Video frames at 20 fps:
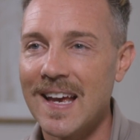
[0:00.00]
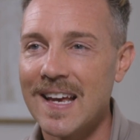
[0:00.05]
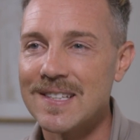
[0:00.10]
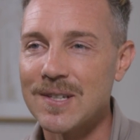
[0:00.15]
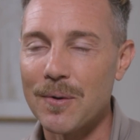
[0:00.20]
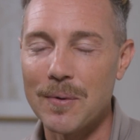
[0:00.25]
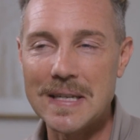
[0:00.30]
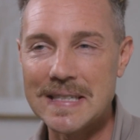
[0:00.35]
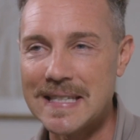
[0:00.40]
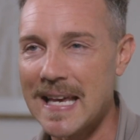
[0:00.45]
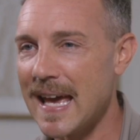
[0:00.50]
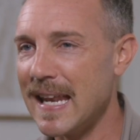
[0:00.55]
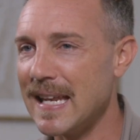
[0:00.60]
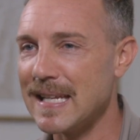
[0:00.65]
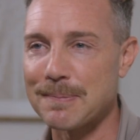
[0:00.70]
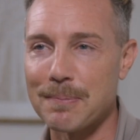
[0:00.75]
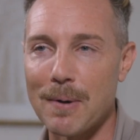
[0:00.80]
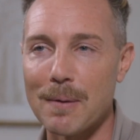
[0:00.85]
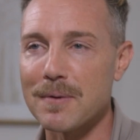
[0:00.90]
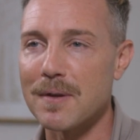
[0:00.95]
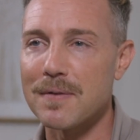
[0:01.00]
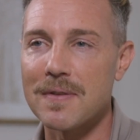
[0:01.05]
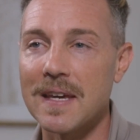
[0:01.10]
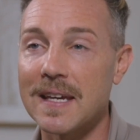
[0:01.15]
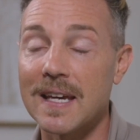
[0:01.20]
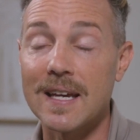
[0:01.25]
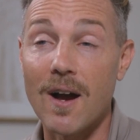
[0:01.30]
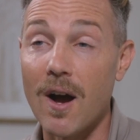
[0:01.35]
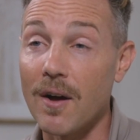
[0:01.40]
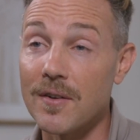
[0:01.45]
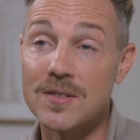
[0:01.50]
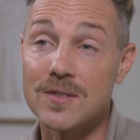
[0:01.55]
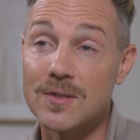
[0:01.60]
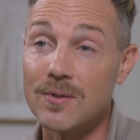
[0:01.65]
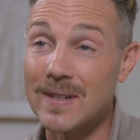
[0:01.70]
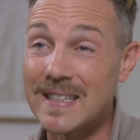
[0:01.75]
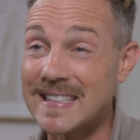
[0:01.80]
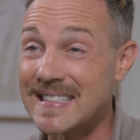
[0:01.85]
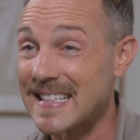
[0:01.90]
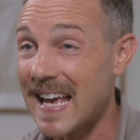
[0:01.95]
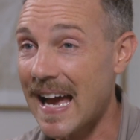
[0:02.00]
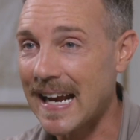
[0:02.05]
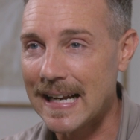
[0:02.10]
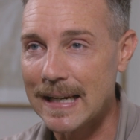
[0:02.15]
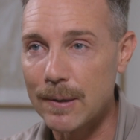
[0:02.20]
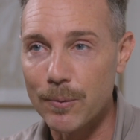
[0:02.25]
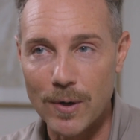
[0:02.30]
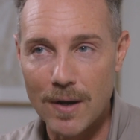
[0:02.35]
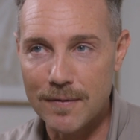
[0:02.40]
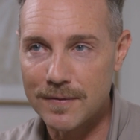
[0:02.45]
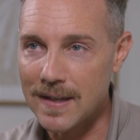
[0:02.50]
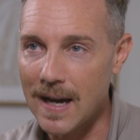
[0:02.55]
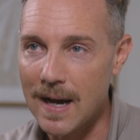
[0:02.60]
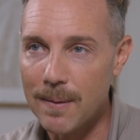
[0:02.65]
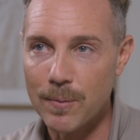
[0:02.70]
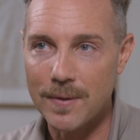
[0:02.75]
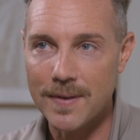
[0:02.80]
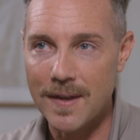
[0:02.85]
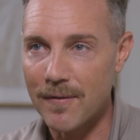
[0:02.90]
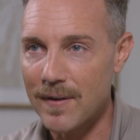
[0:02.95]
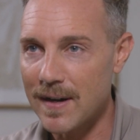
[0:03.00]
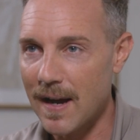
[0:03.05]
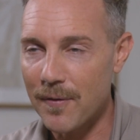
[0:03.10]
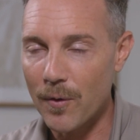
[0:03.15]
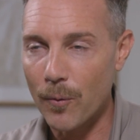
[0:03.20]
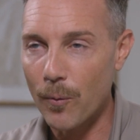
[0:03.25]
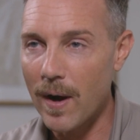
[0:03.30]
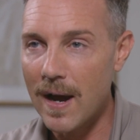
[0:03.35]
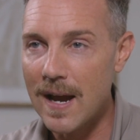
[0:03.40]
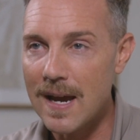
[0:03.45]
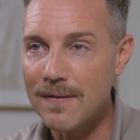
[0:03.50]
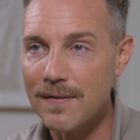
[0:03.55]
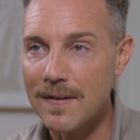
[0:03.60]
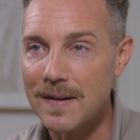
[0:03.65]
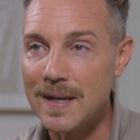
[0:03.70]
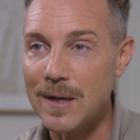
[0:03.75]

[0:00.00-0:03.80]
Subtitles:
So in his head, he's probably thinking, I'll just do exactly what I've done with every other wave.